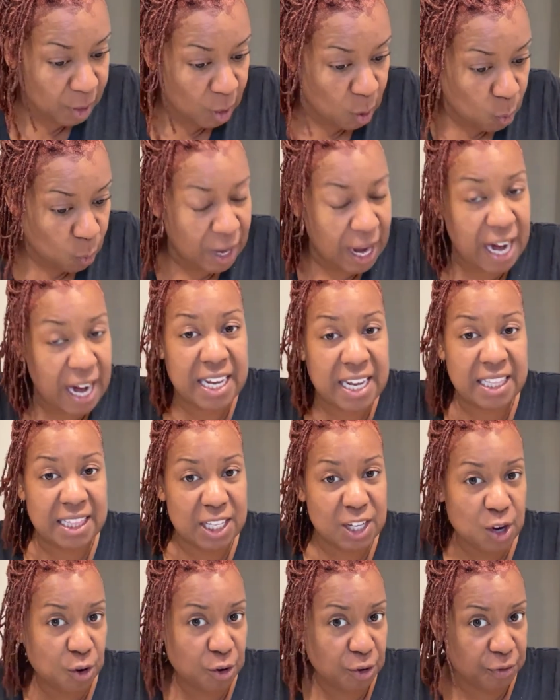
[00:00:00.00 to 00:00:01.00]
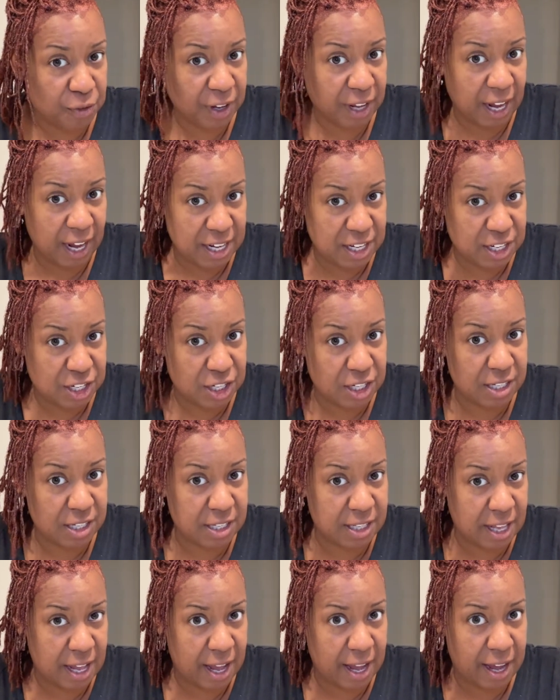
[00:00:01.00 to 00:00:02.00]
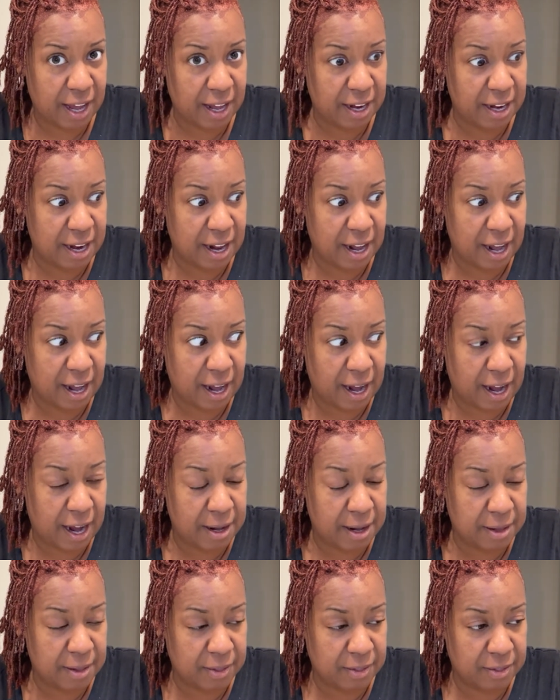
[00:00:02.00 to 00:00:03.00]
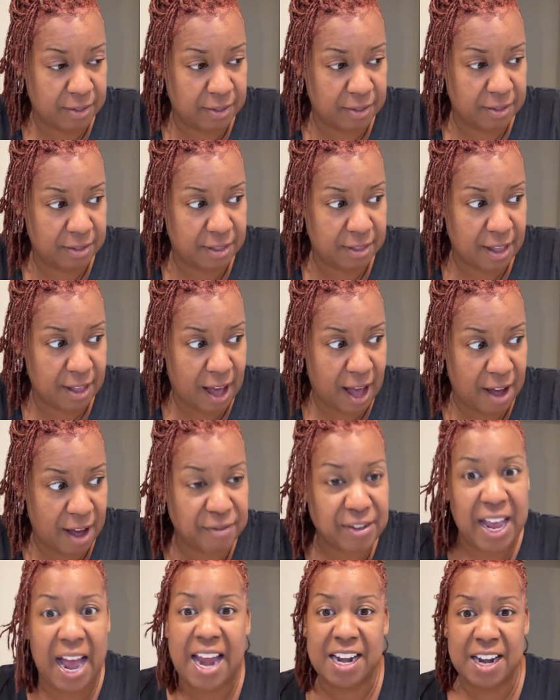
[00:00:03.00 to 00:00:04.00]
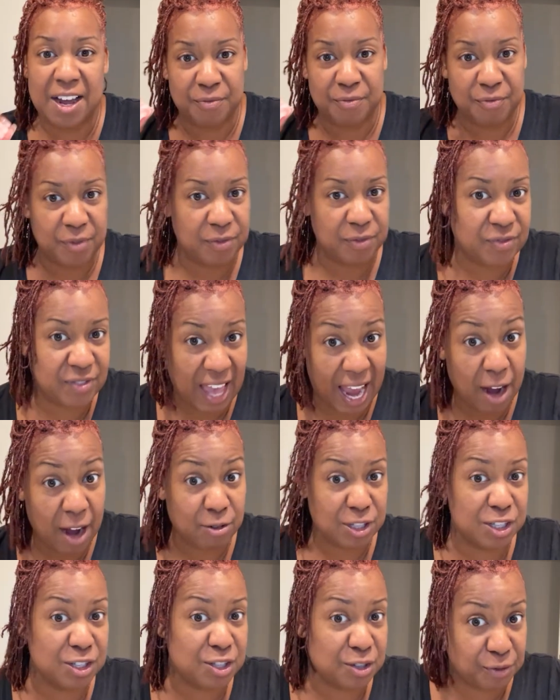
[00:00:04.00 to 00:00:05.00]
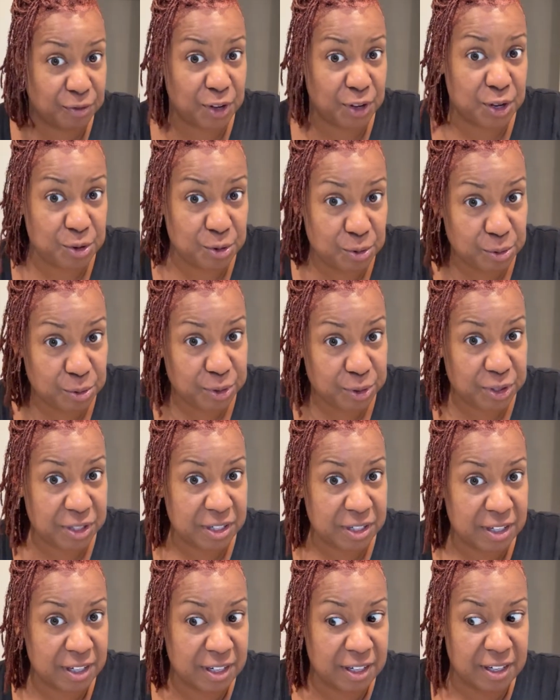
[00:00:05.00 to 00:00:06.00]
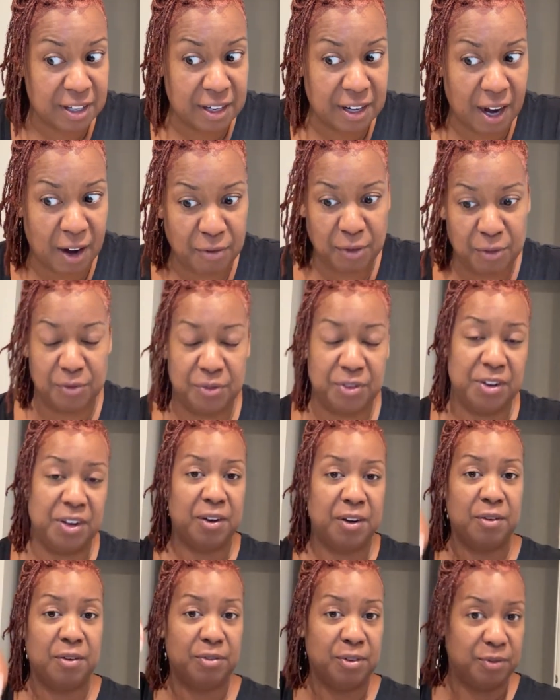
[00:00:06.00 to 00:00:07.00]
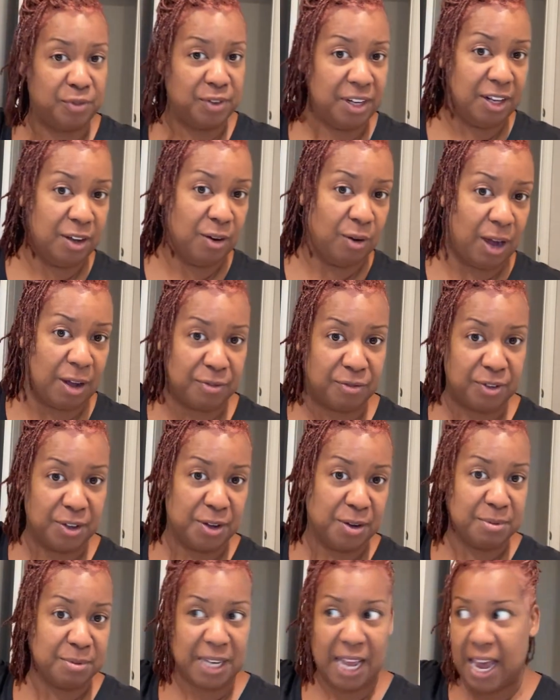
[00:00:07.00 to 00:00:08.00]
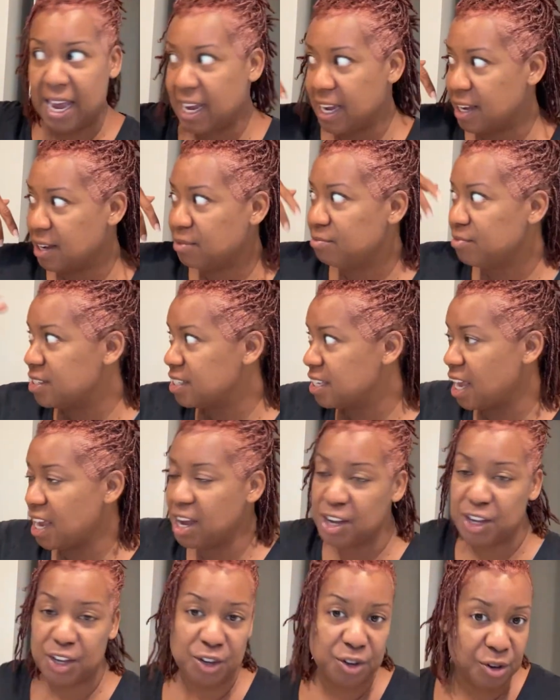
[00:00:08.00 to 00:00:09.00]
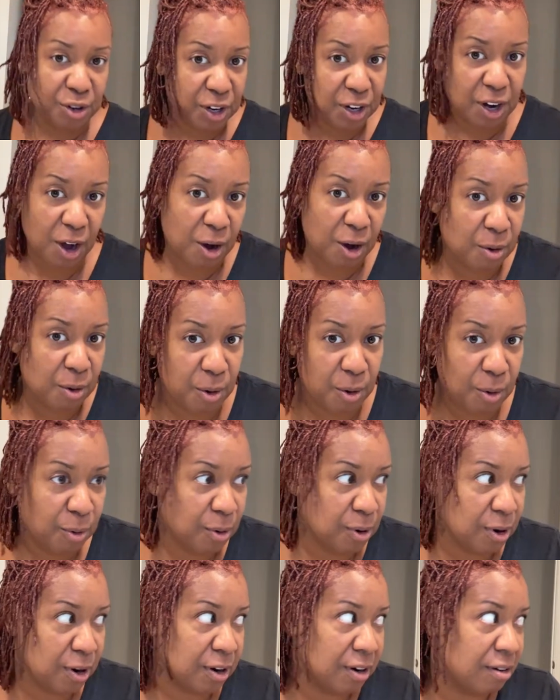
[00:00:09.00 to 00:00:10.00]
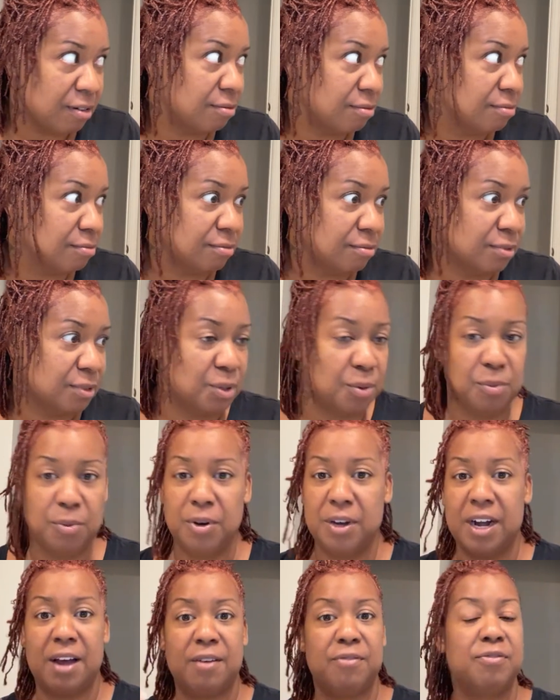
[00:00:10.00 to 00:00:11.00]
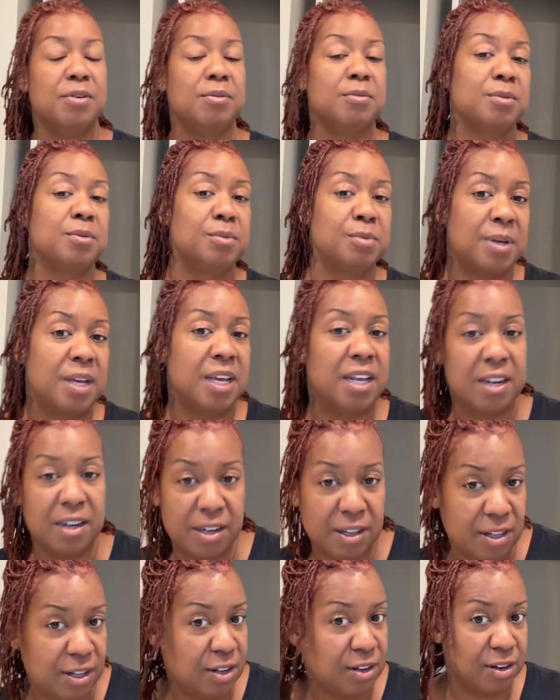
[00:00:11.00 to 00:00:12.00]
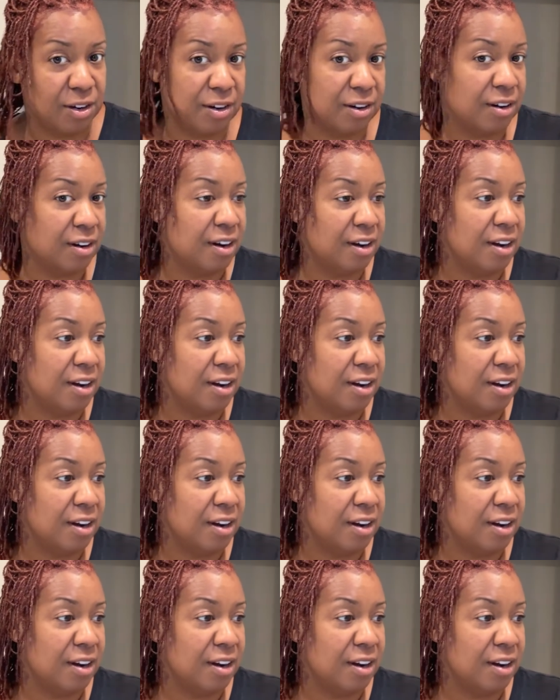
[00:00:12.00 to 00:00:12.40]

when I get the notifications that I've gotten thousands of views off of a video I filmed like, say, a year ago, or the one I filmed at the beginning of the year,